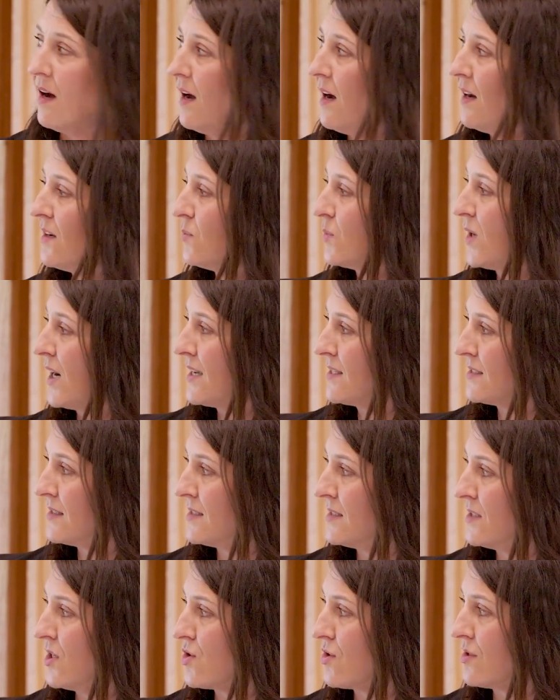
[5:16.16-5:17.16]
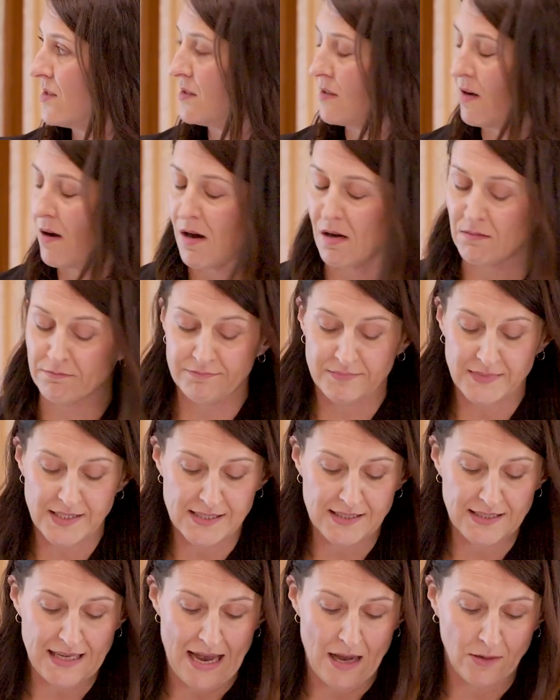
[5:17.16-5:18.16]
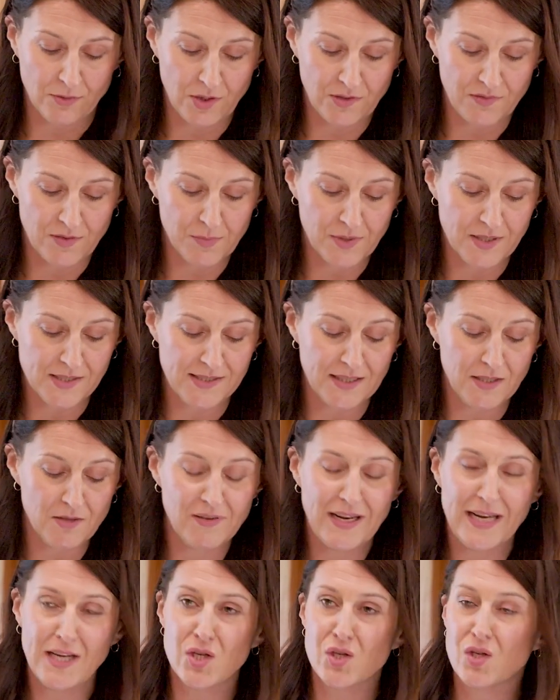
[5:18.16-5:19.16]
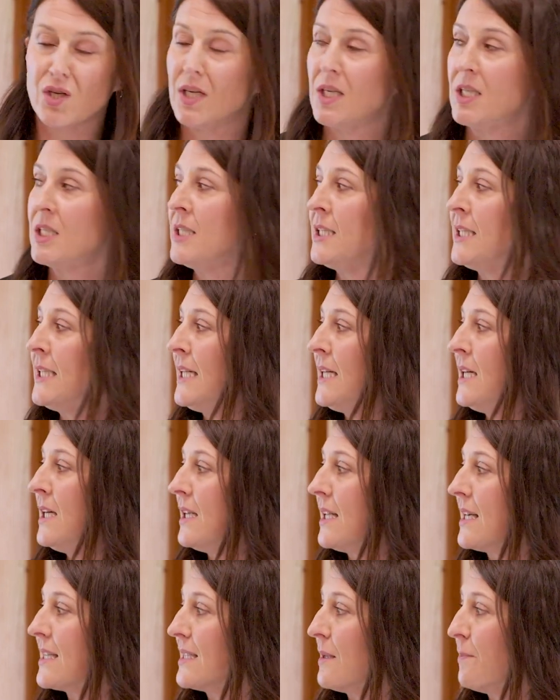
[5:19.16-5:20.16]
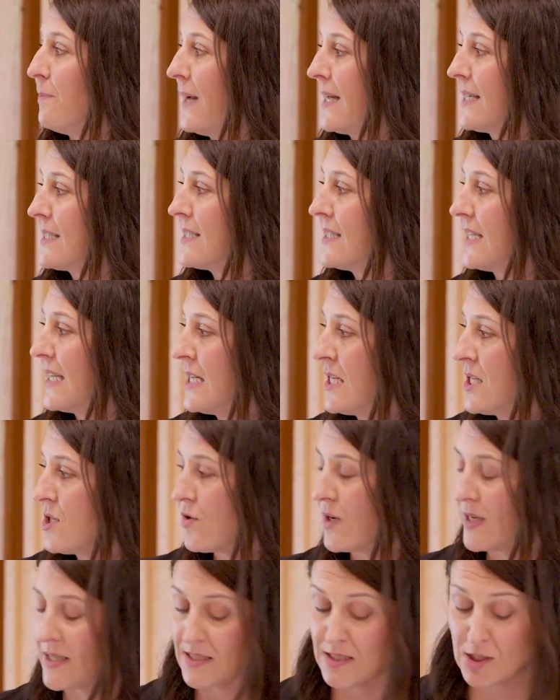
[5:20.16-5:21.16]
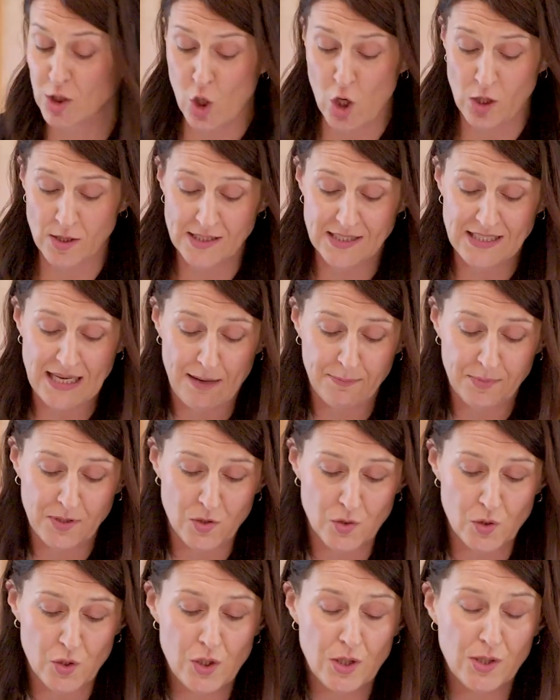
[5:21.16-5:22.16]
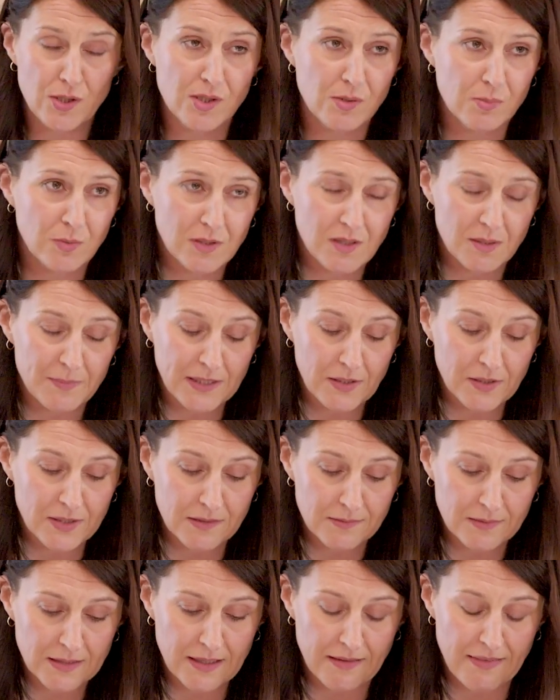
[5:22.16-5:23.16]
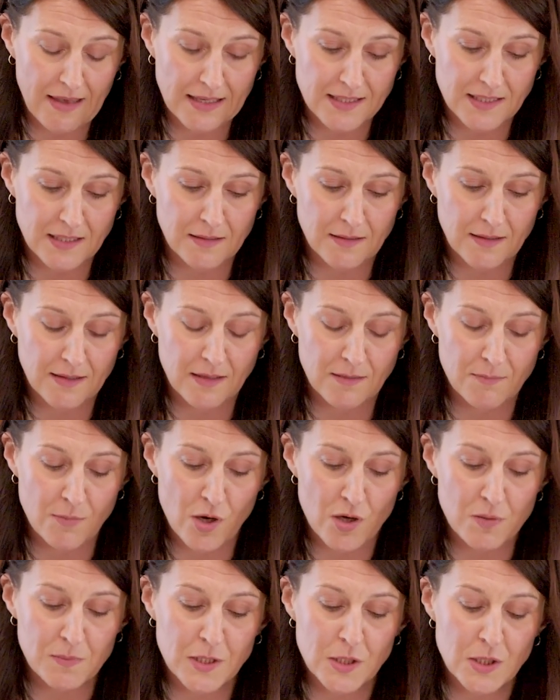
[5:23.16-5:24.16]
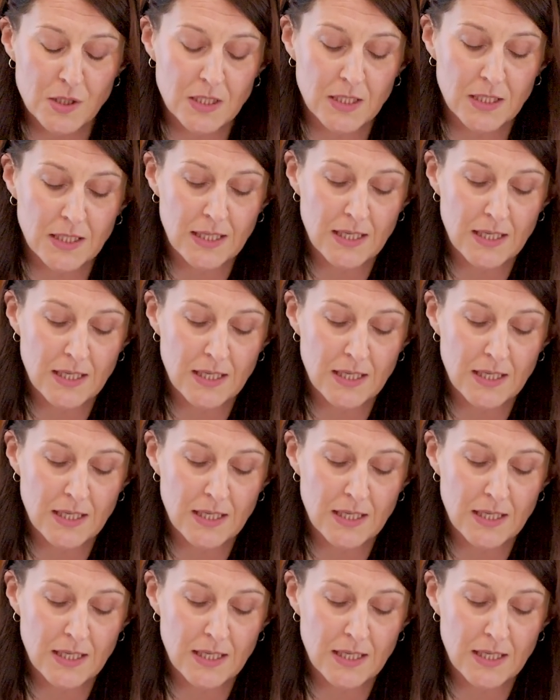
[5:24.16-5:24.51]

Unwise decisions are discounted from consideration. There's the best interest concept introduced. We'll come and look at that in a moment.